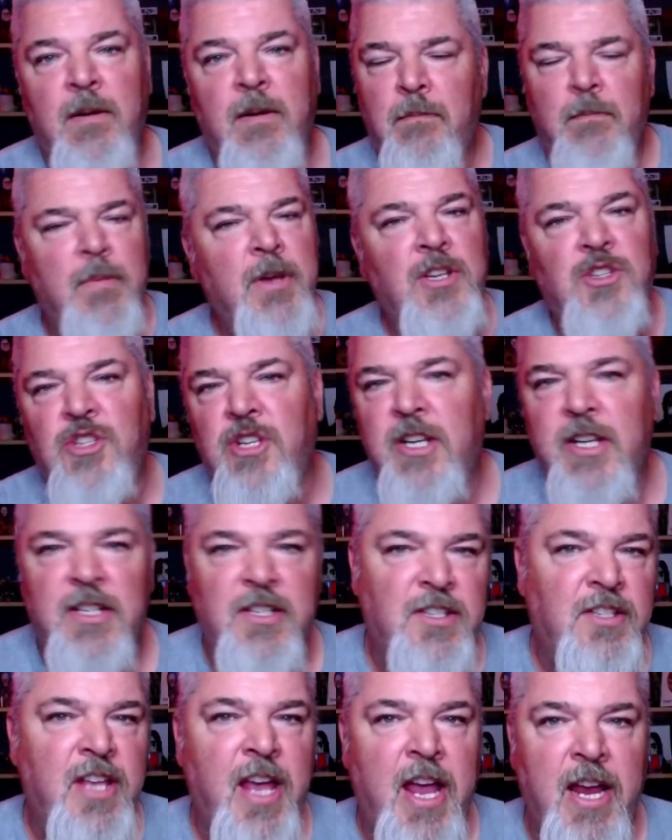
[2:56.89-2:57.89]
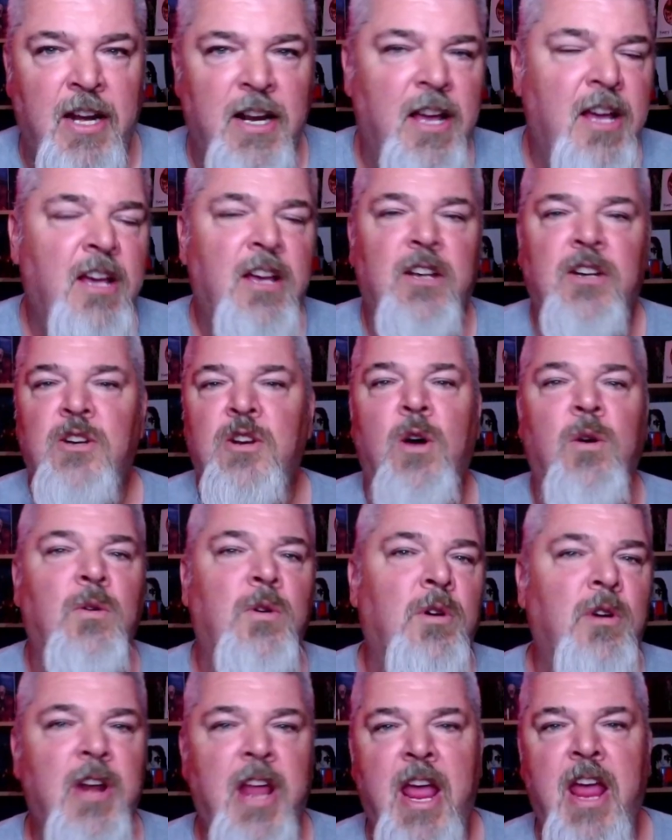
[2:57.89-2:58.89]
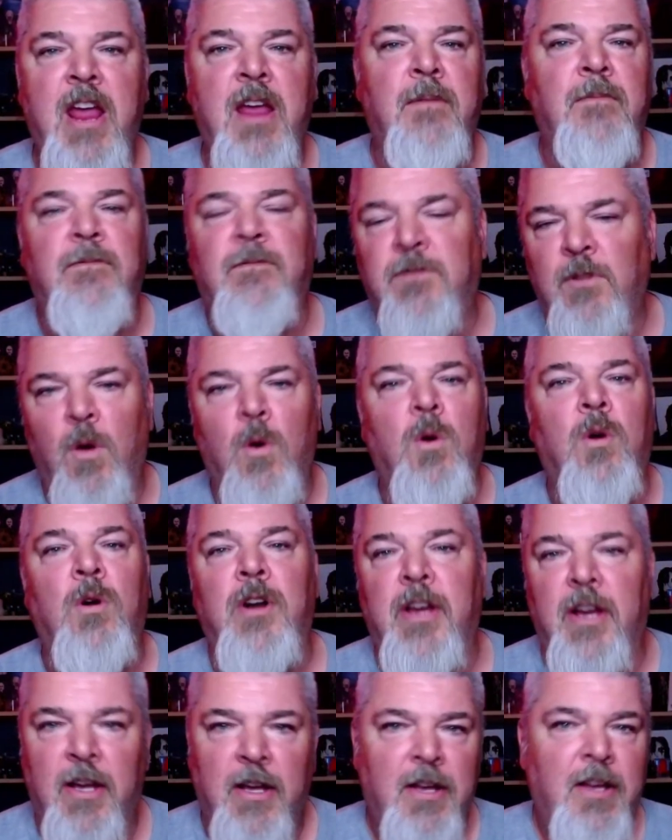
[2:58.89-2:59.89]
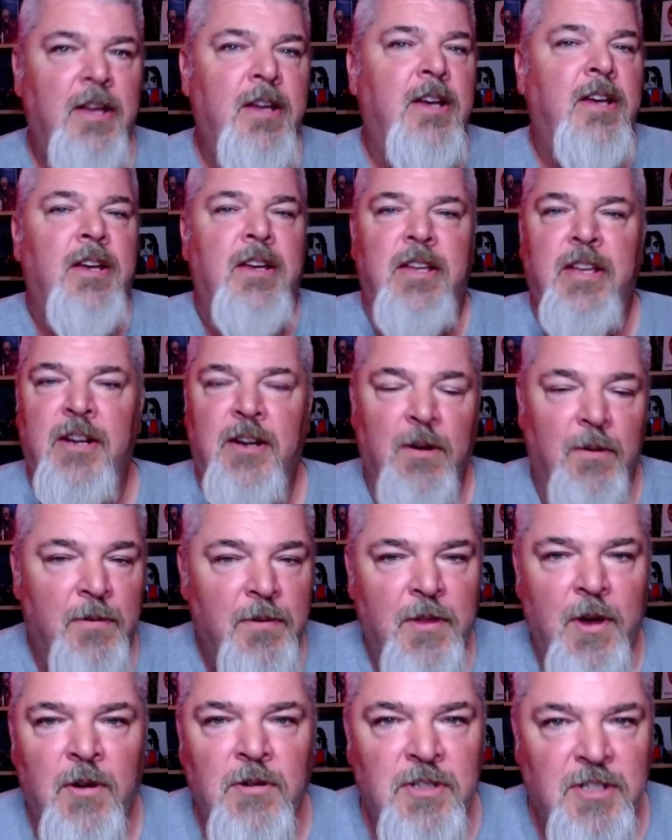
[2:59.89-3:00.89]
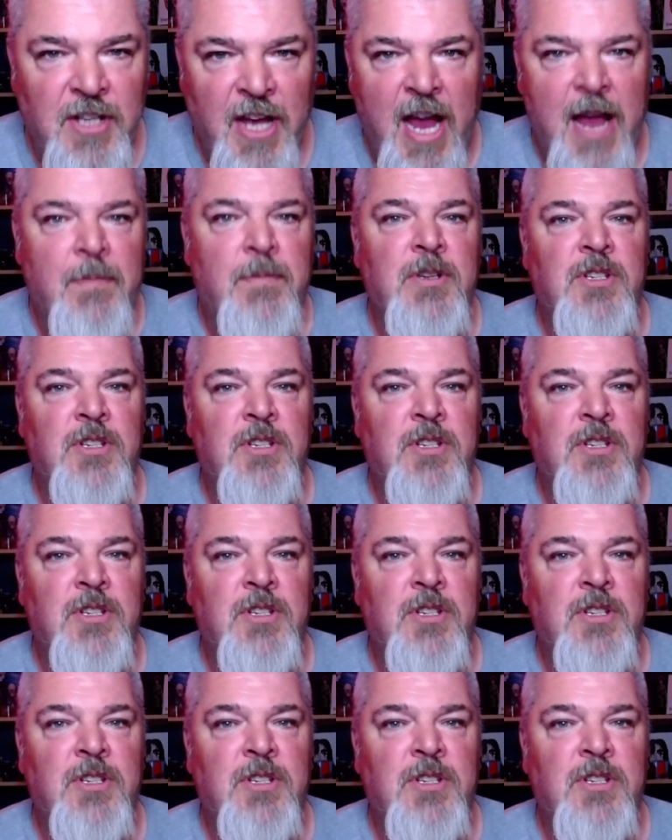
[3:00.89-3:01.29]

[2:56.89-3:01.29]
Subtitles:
Michigan State, Notre Dame, Florida, those type of